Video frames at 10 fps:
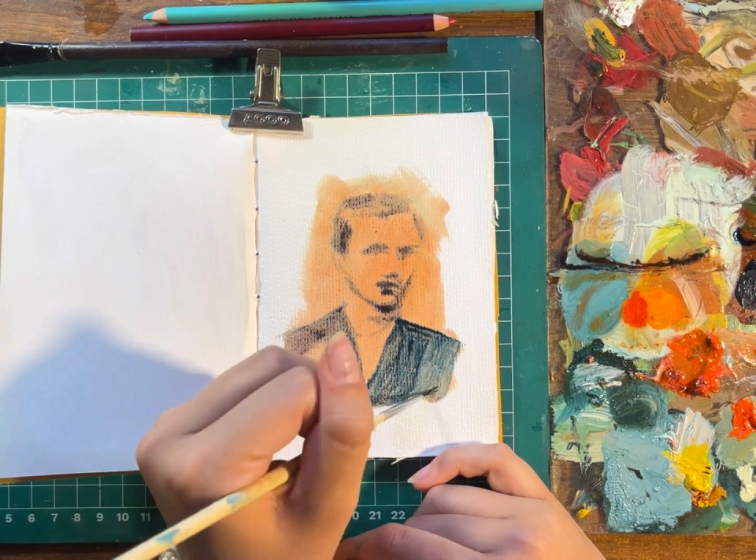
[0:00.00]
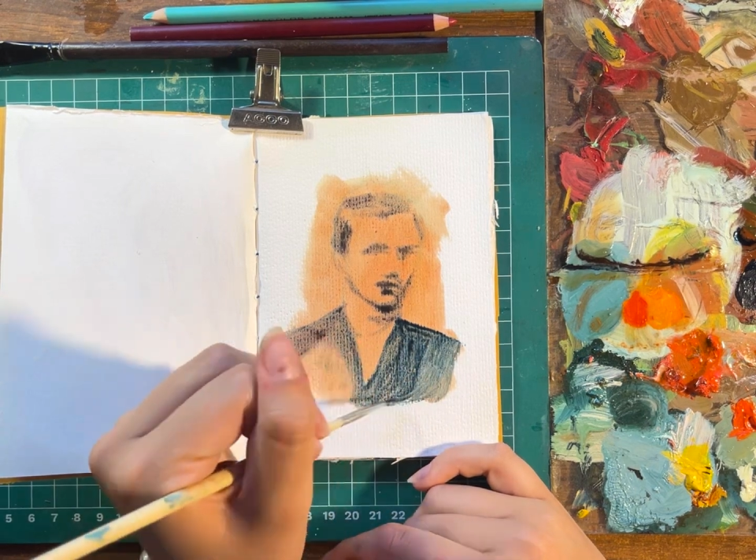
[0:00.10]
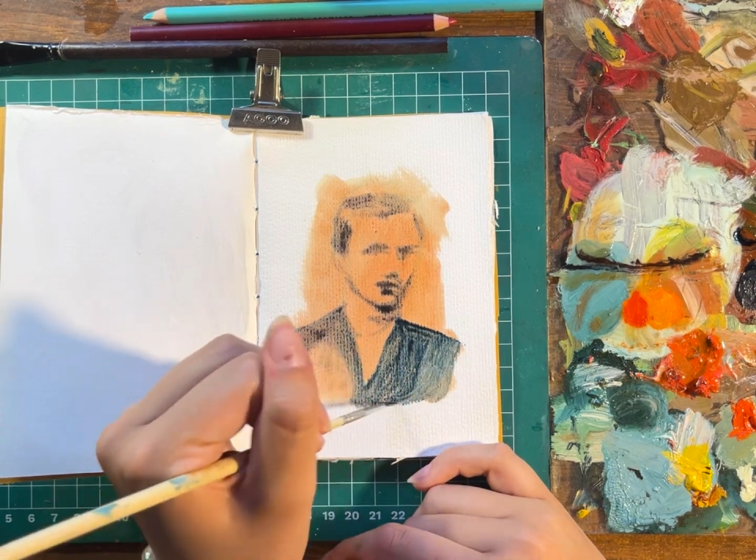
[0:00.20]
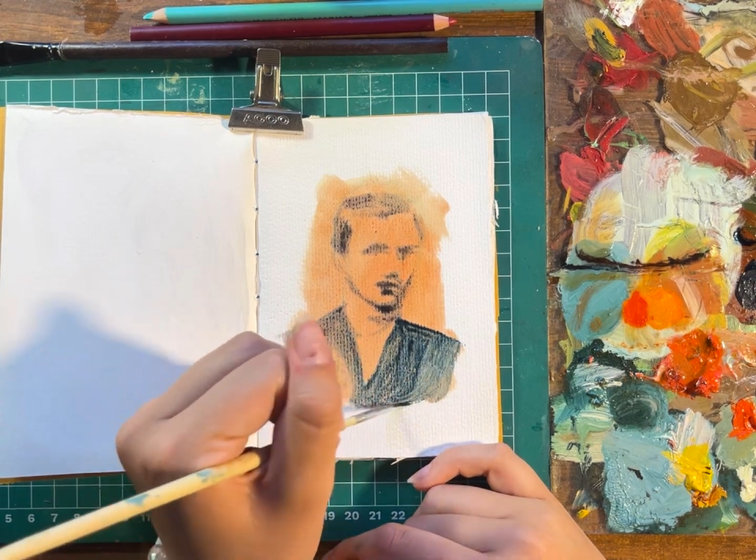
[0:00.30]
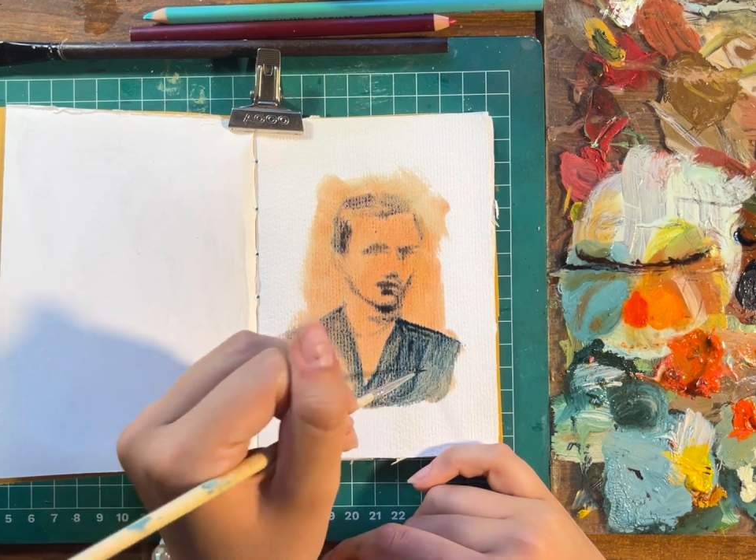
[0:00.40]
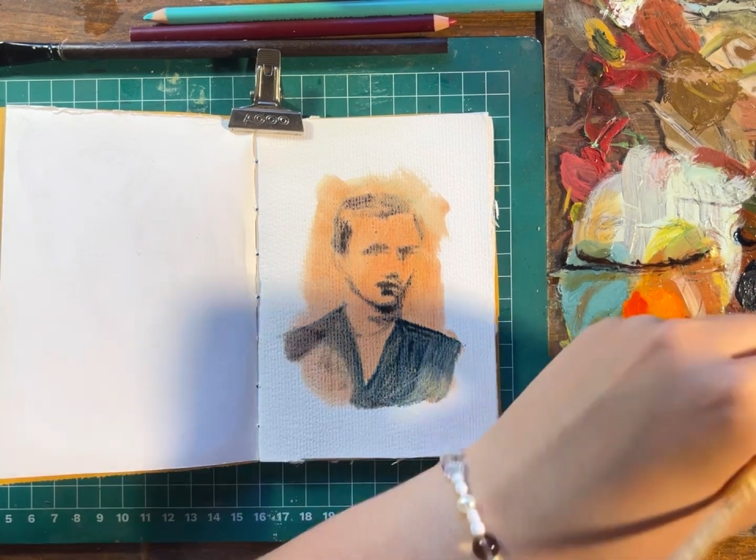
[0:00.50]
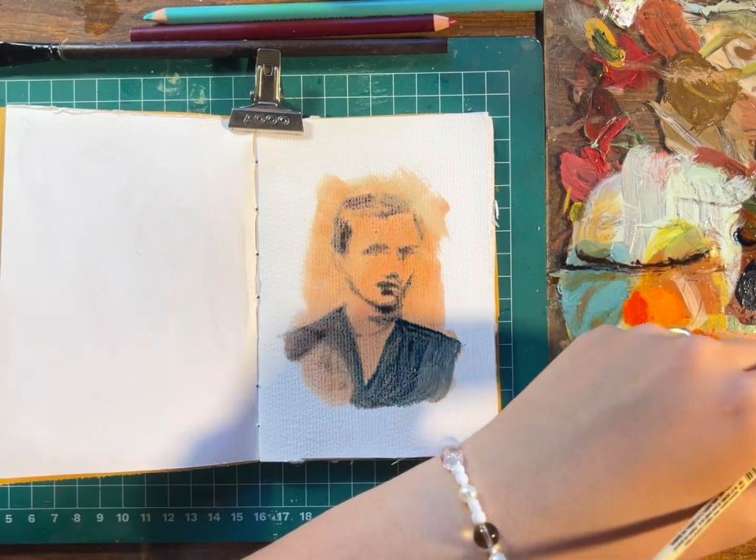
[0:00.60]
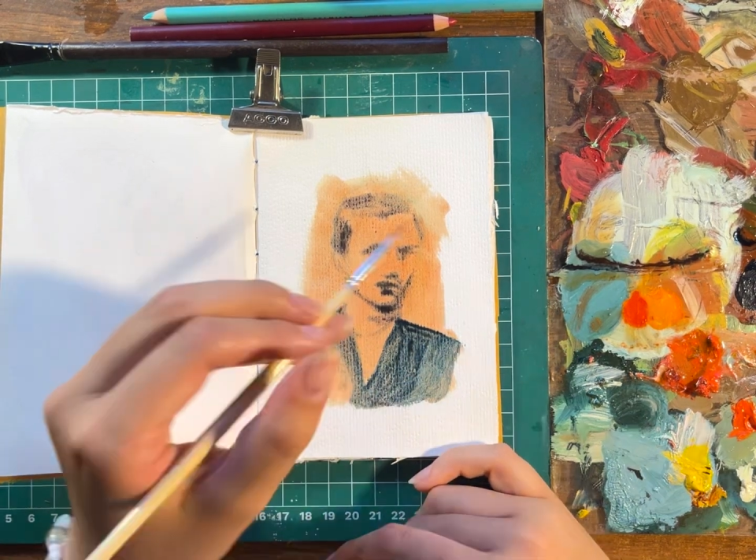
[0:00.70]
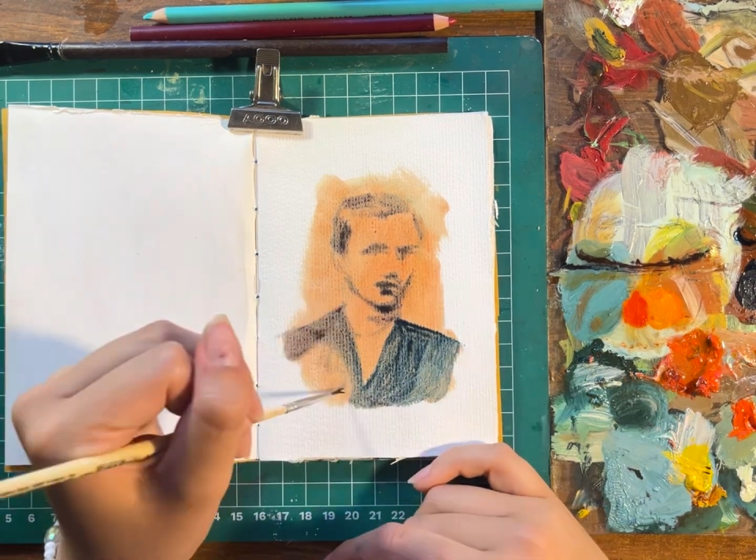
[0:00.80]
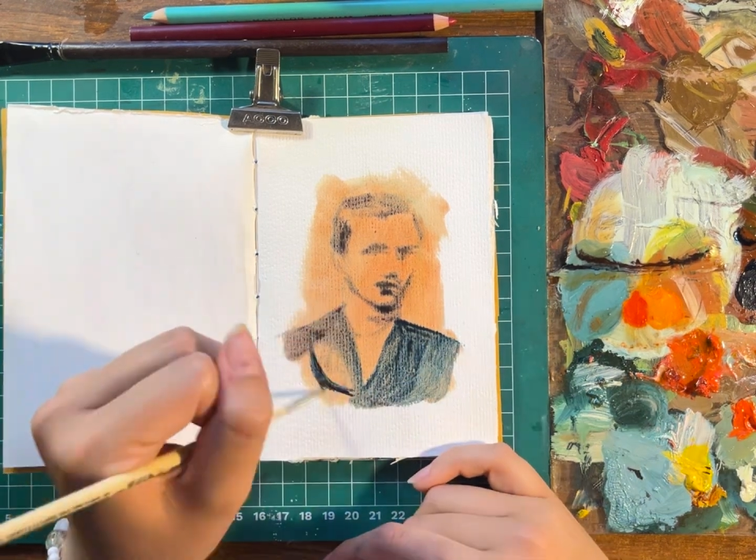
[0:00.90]
is
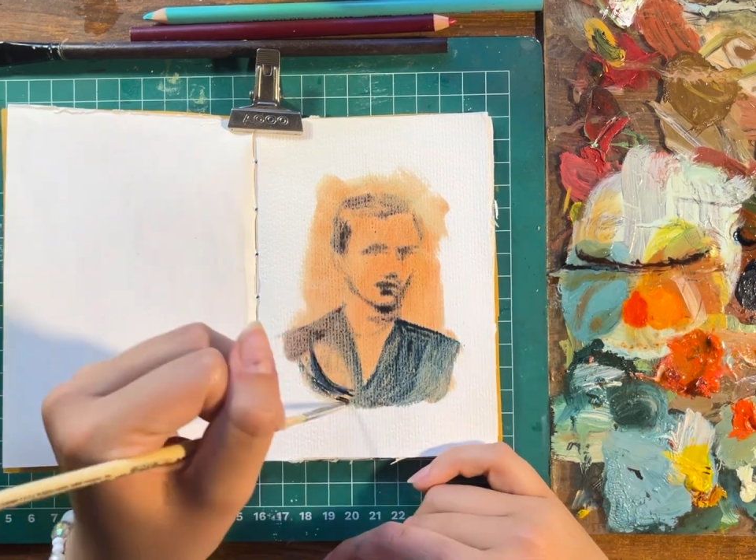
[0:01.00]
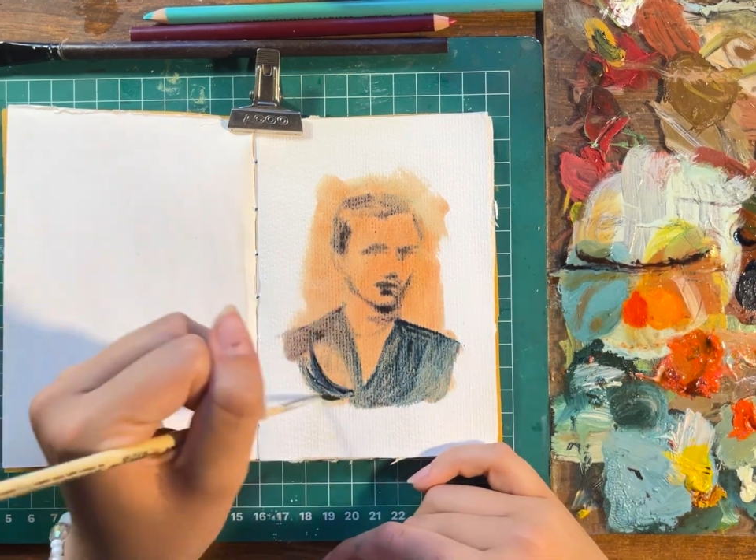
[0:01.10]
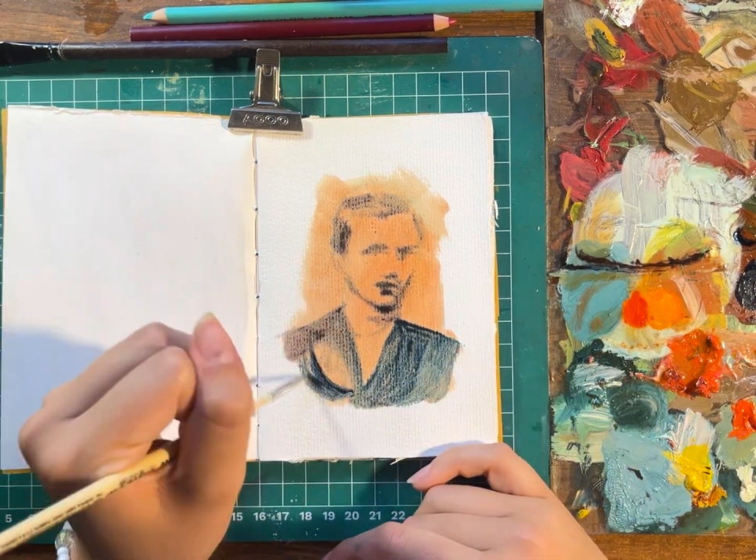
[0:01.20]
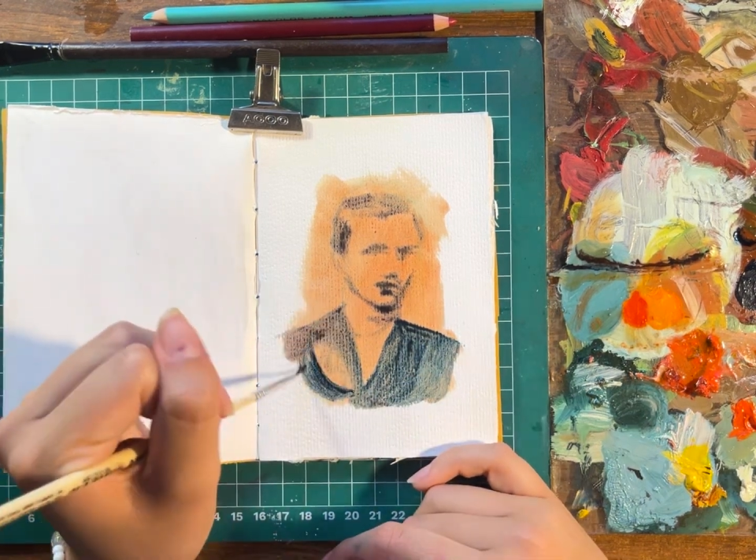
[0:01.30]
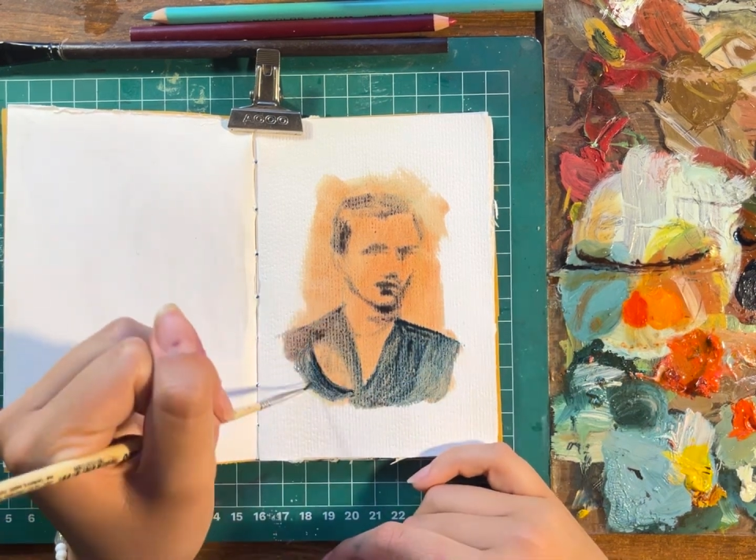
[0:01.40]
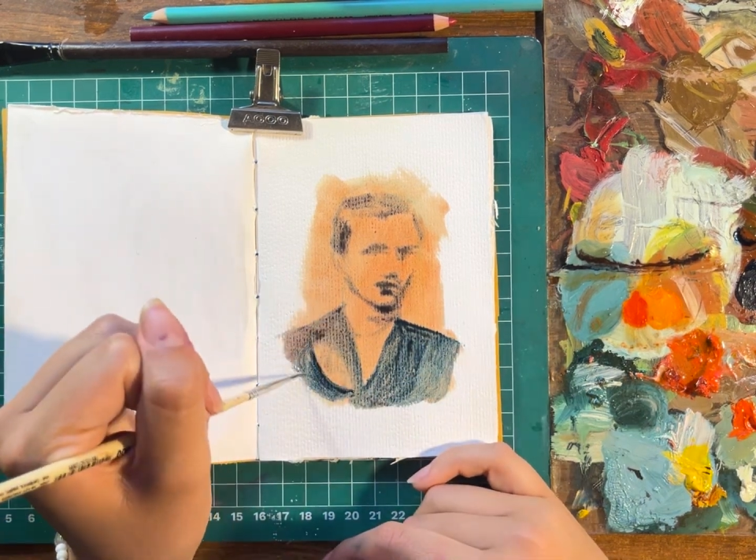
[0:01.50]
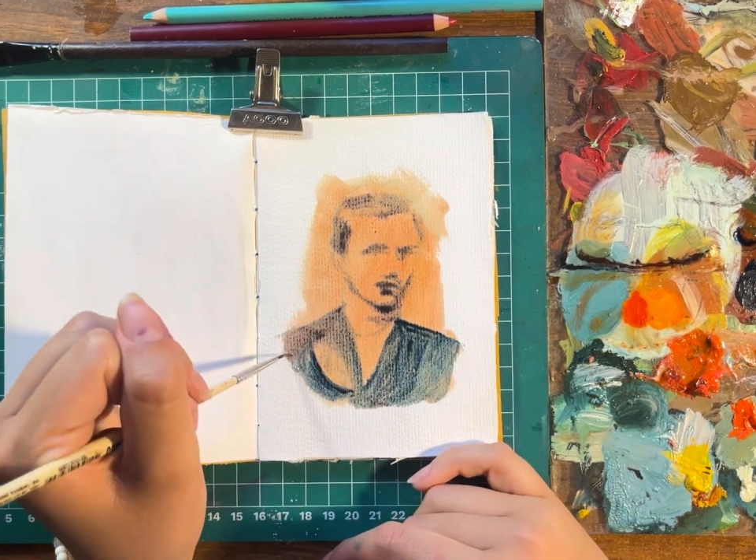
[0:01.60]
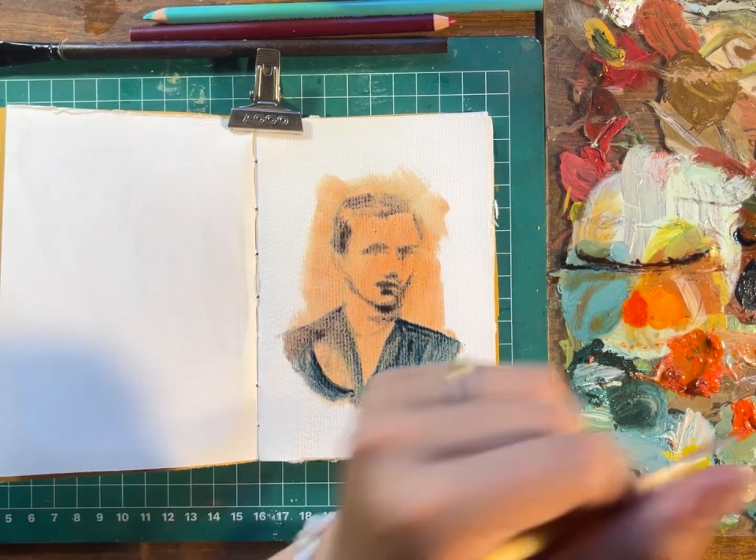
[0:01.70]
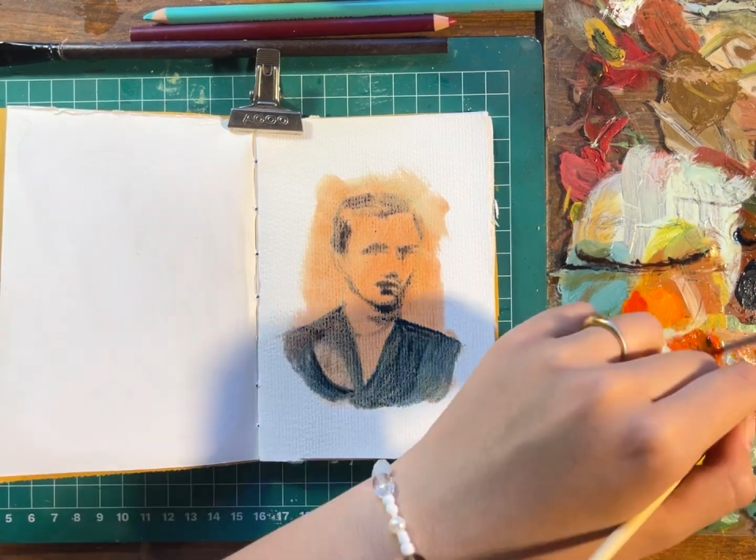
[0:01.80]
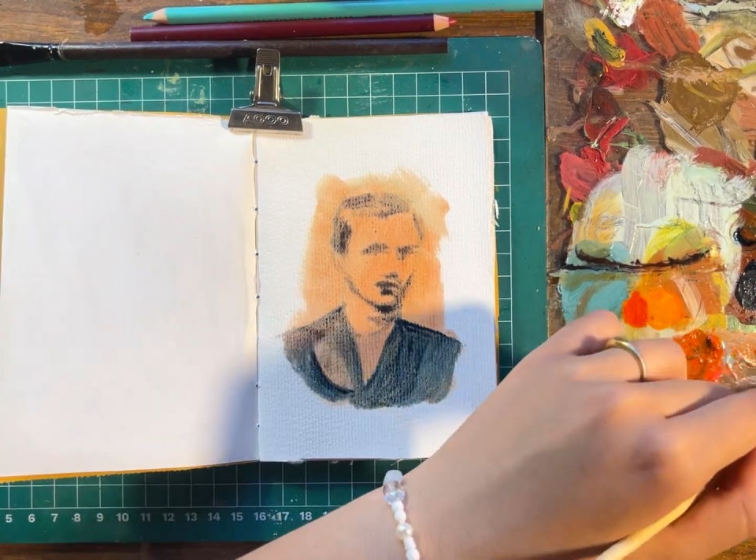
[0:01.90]
completely black
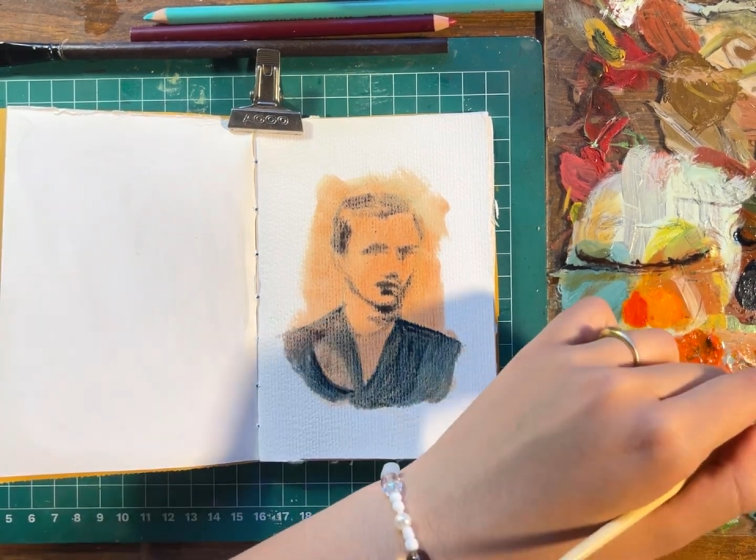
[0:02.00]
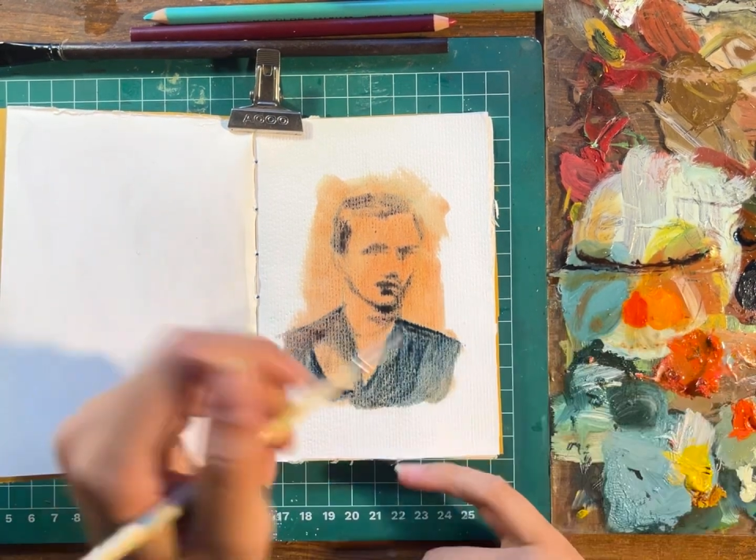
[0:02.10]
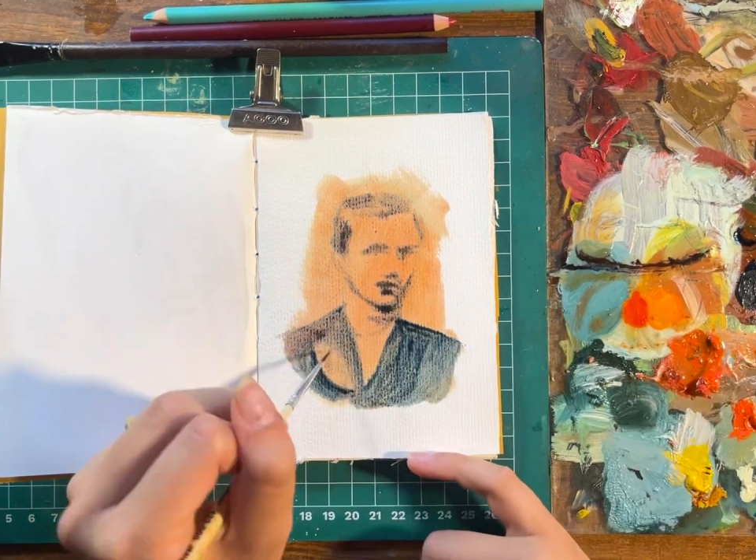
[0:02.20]
and white.